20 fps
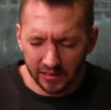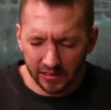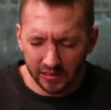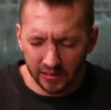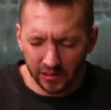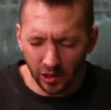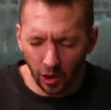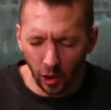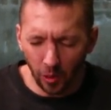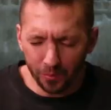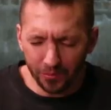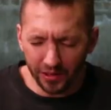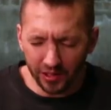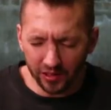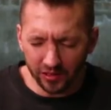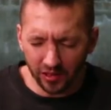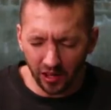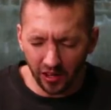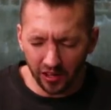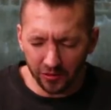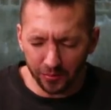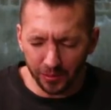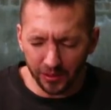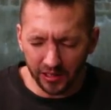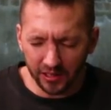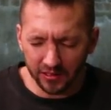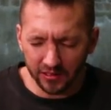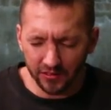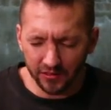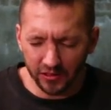the hope that is ours
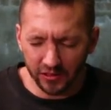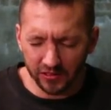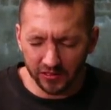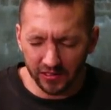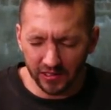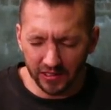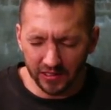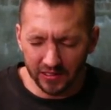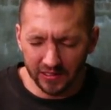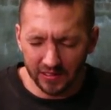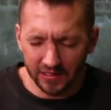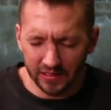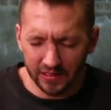because of your Son.